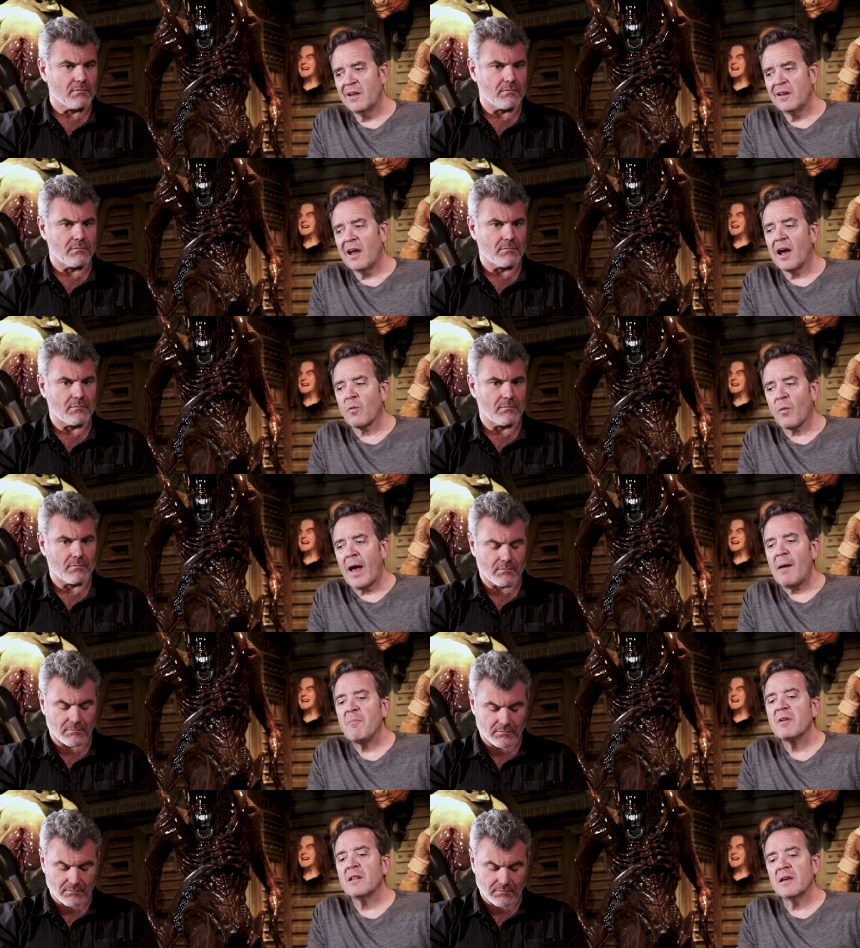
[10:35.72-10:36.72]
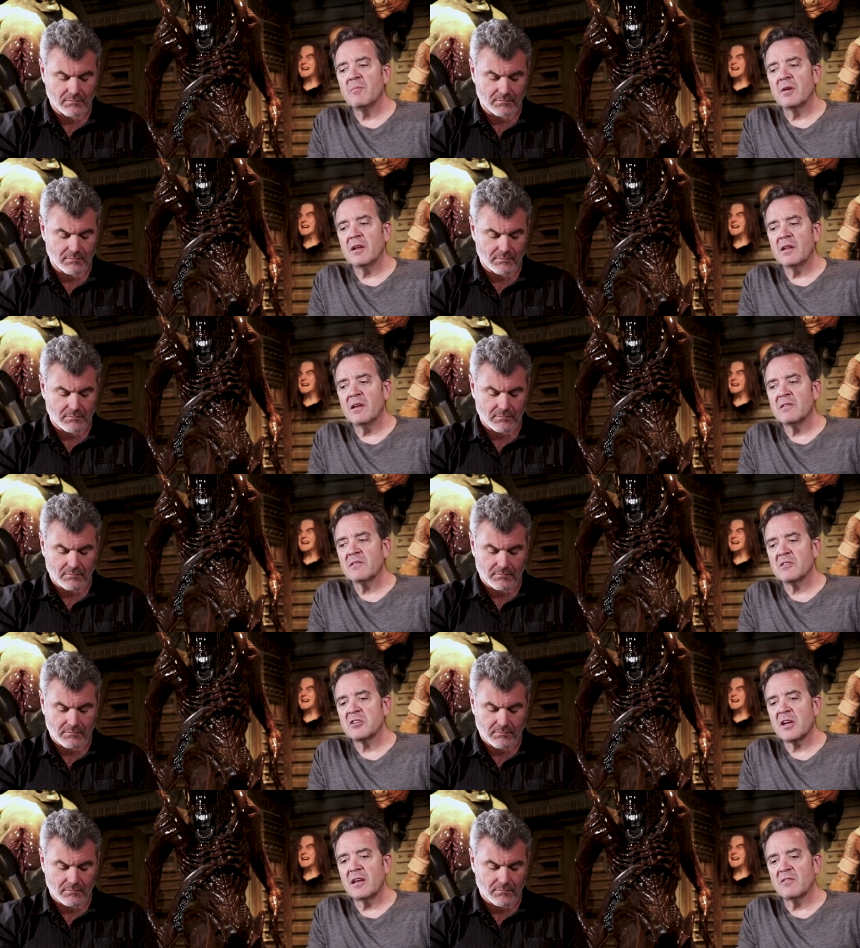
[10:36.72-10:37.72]
Speaker 1: not rapidly, but at least the
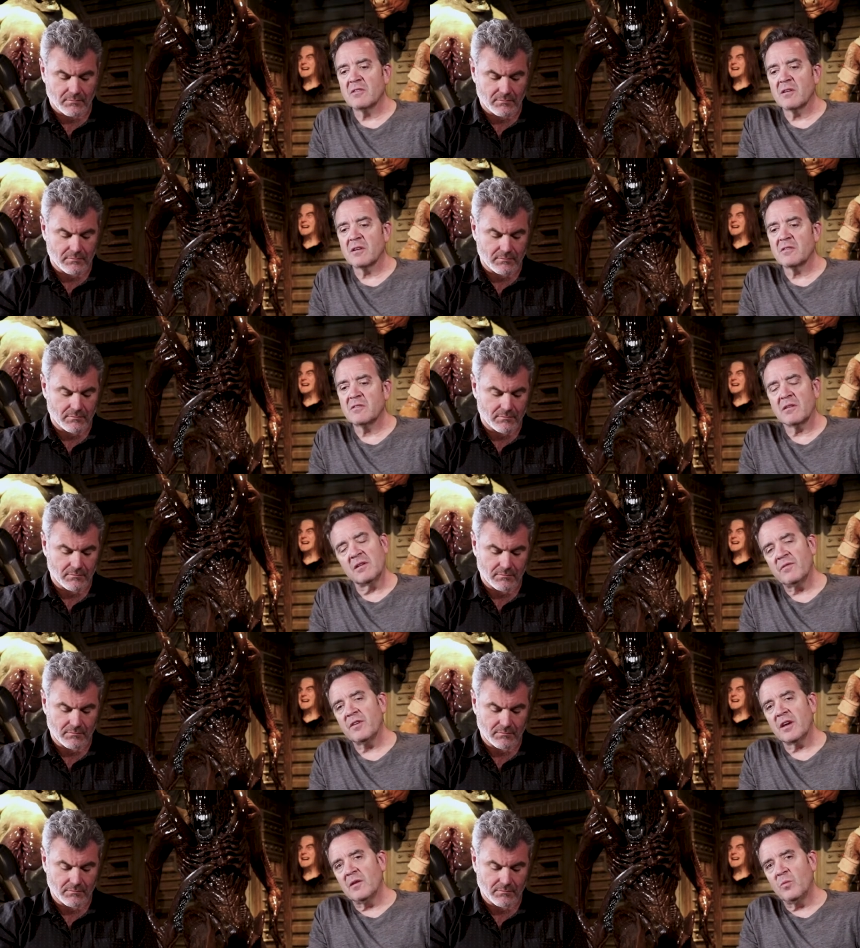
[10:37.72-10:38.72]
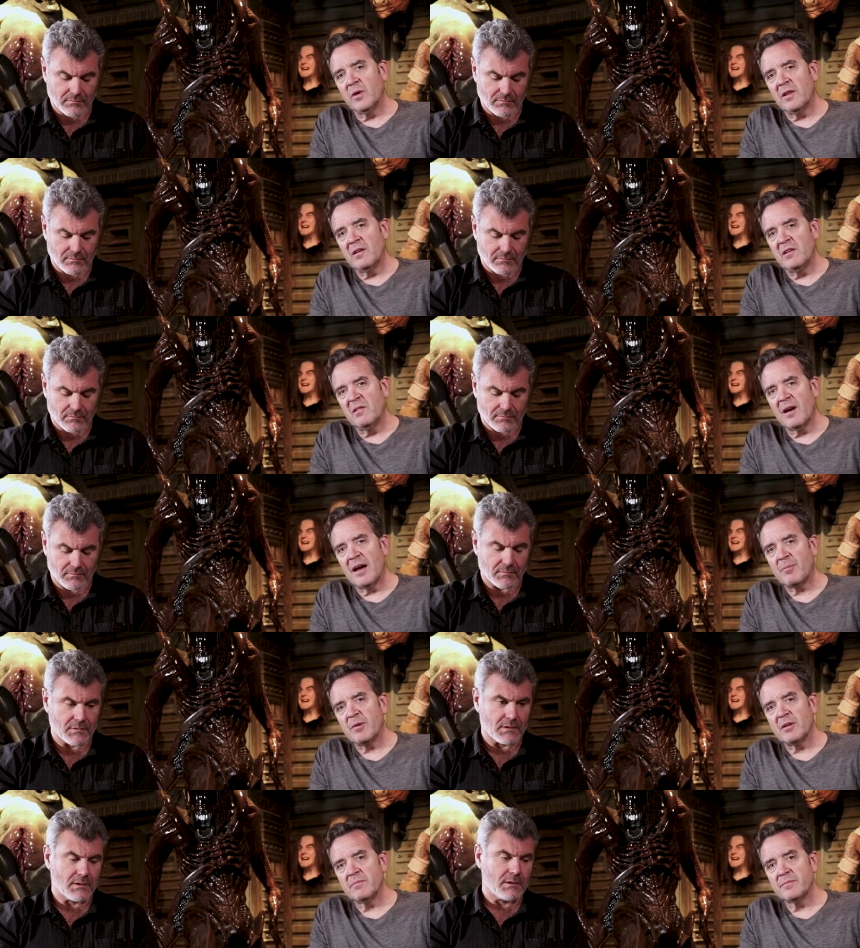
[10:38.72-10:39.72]
changes are significant when they do
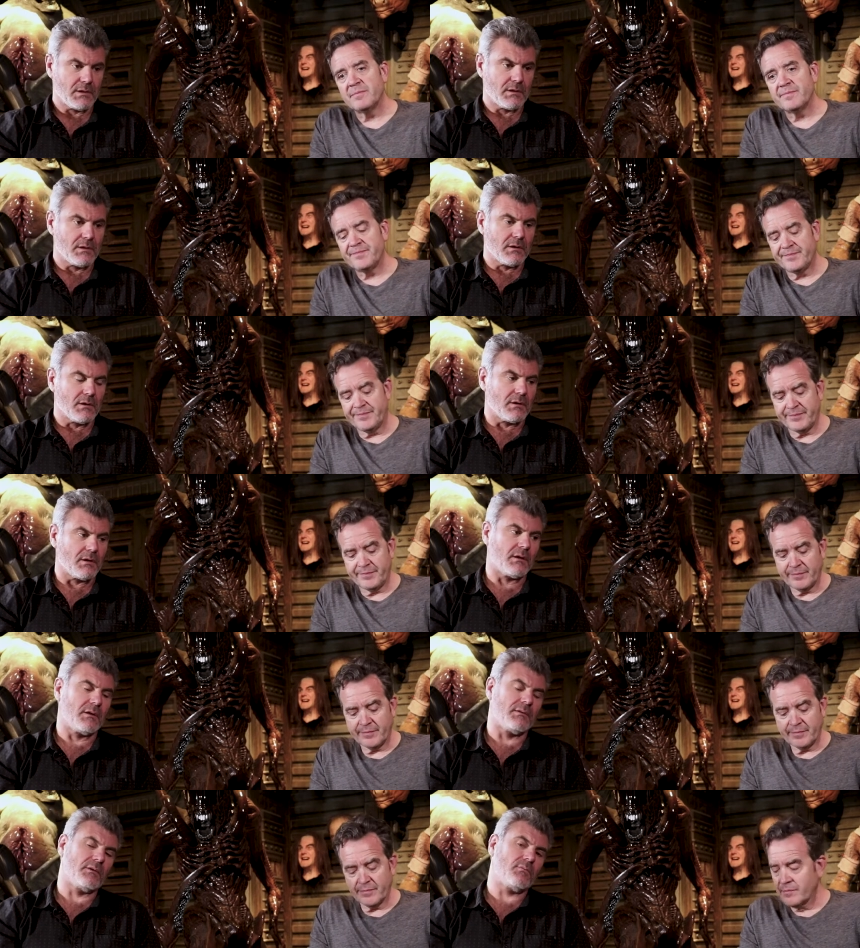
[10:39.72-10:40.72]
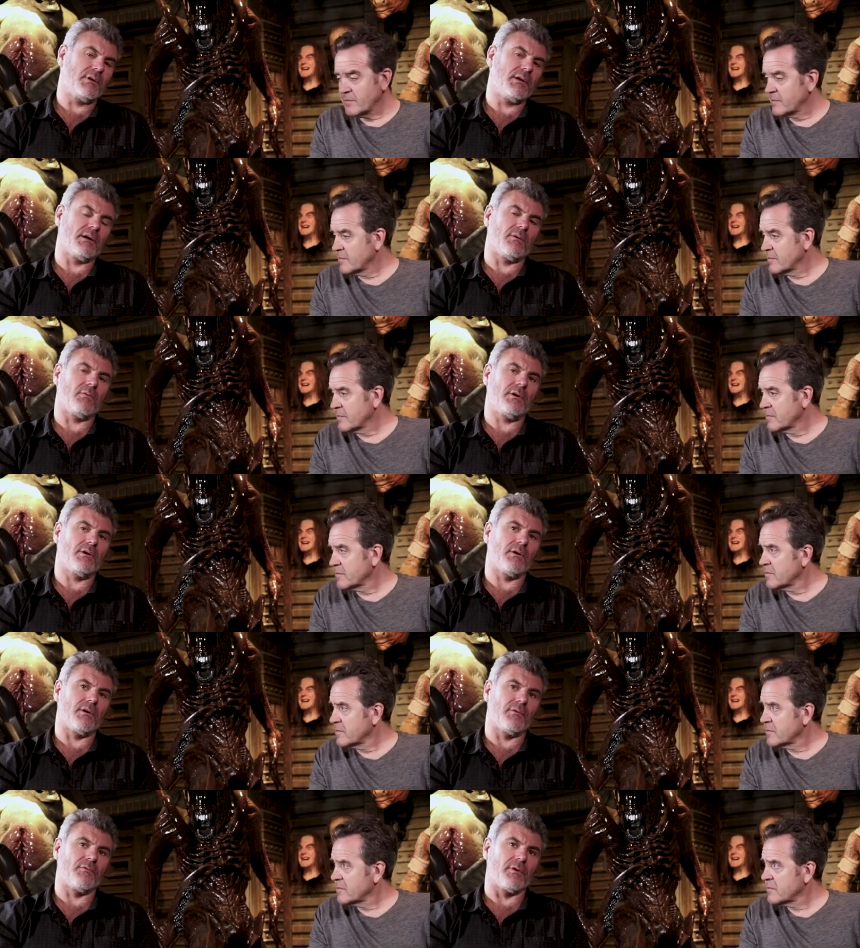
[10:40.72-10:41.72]
happen.
Speaker 2: That we we
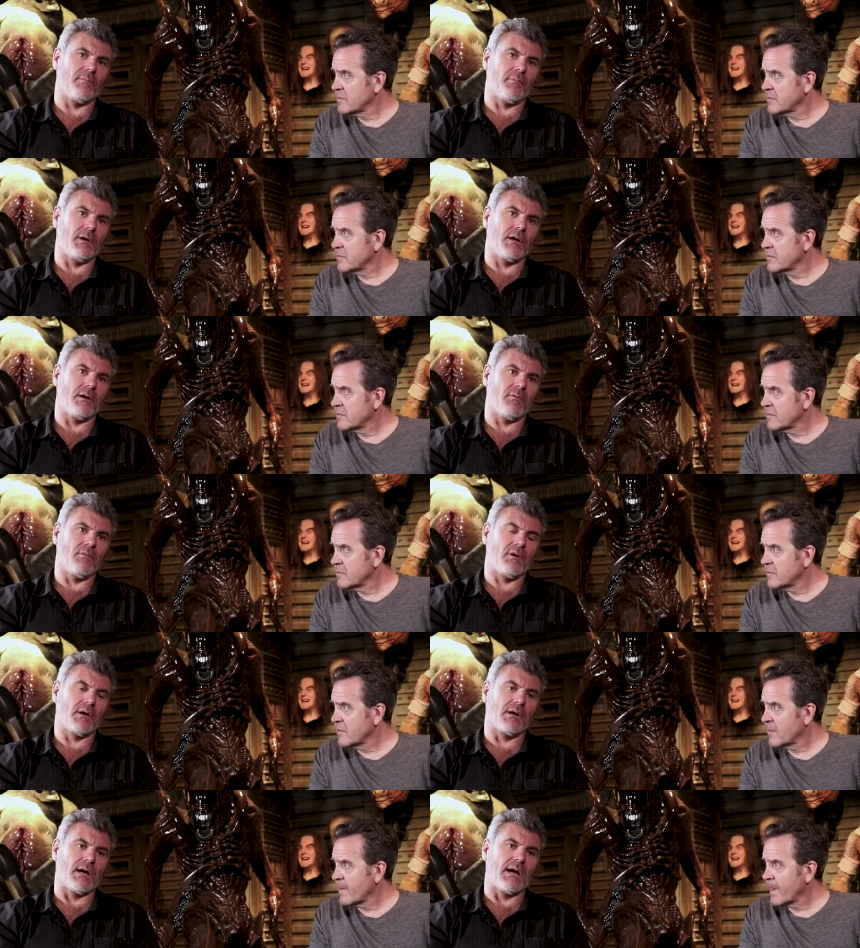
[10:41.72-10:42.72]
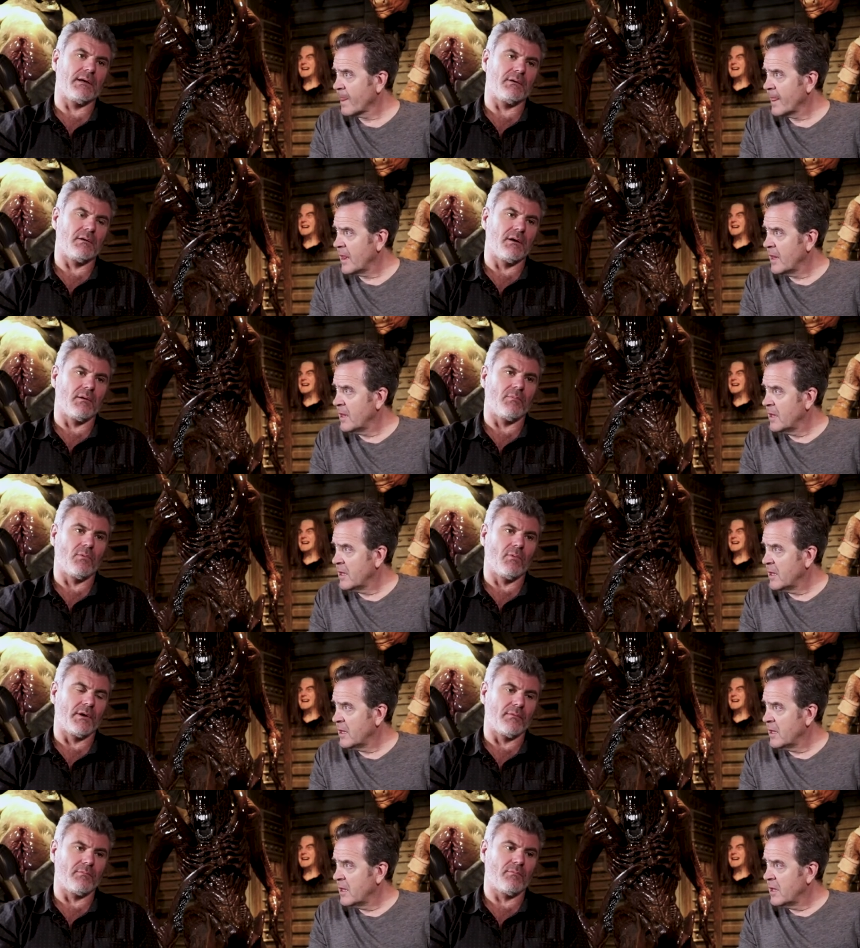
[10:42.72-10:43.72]
heard from uh, a guy, uh,
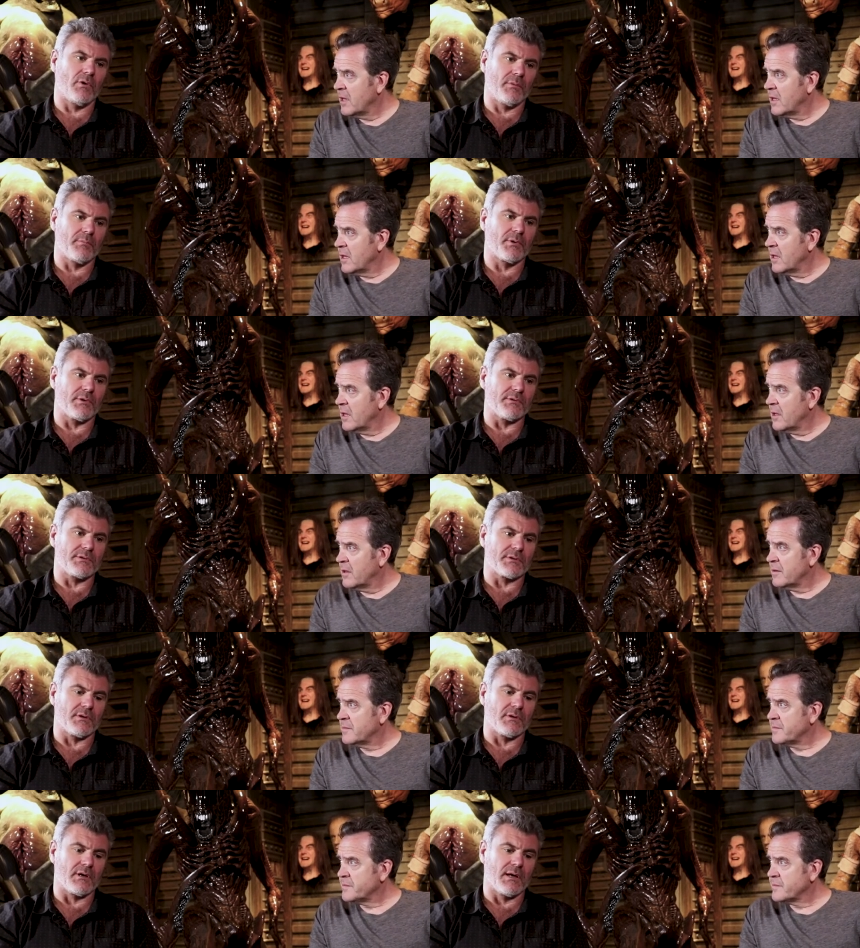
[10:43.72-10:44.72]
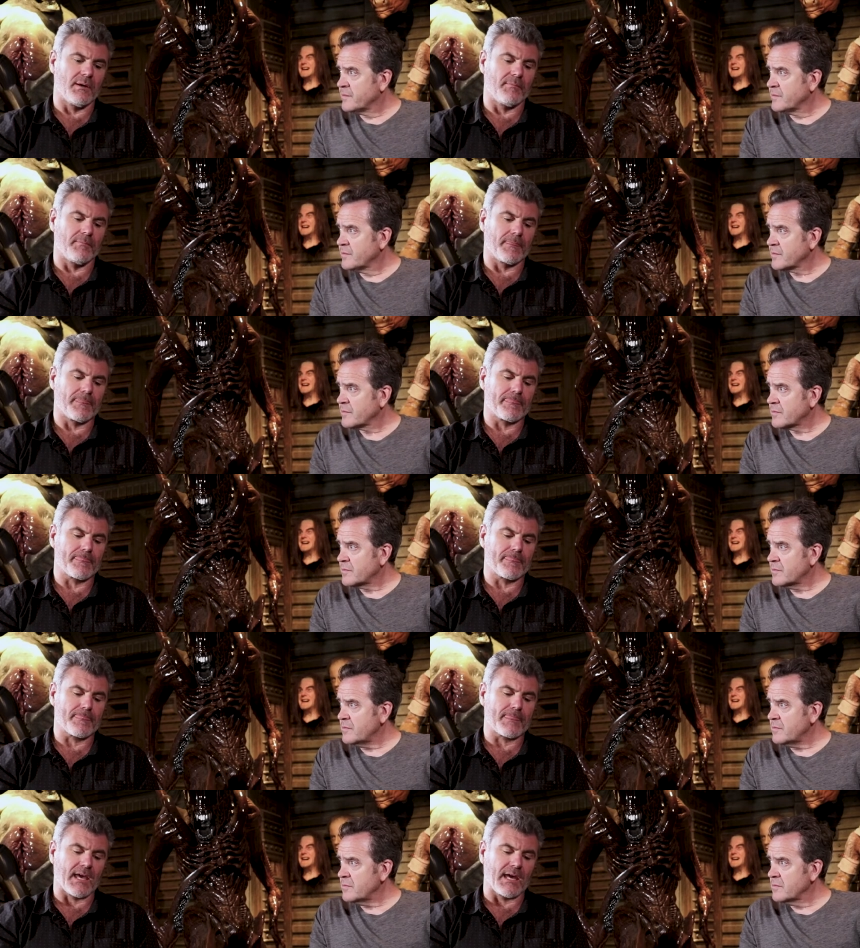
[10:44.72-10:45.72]
one one producer um,
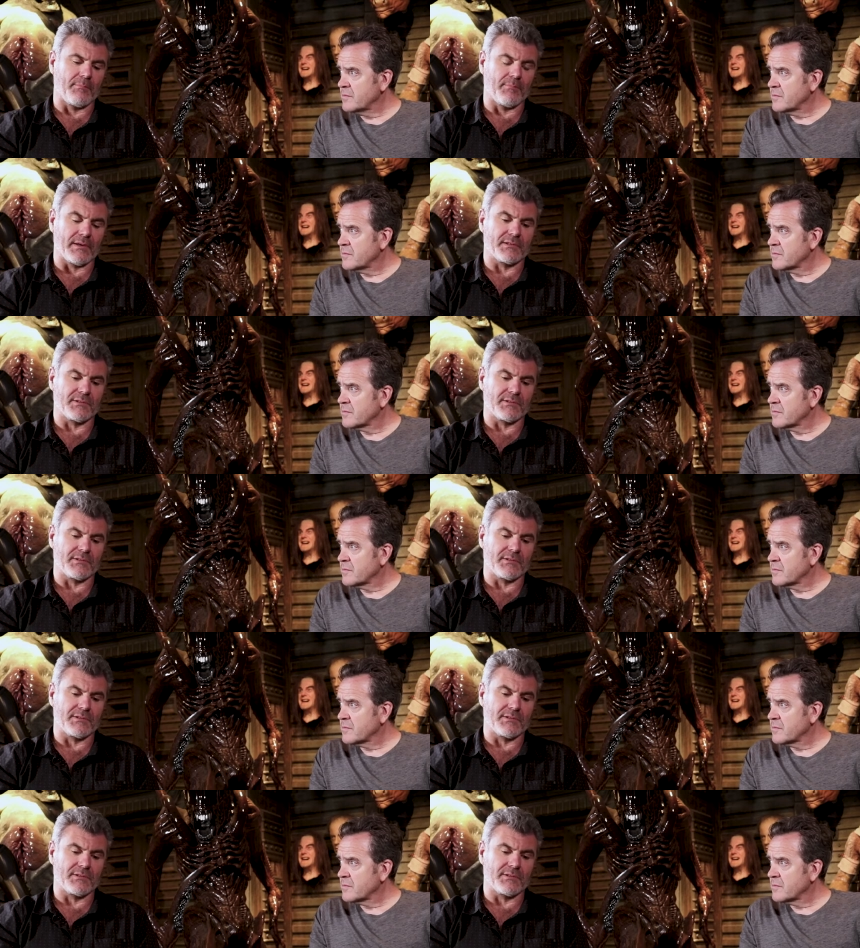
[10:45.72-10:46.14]
at a big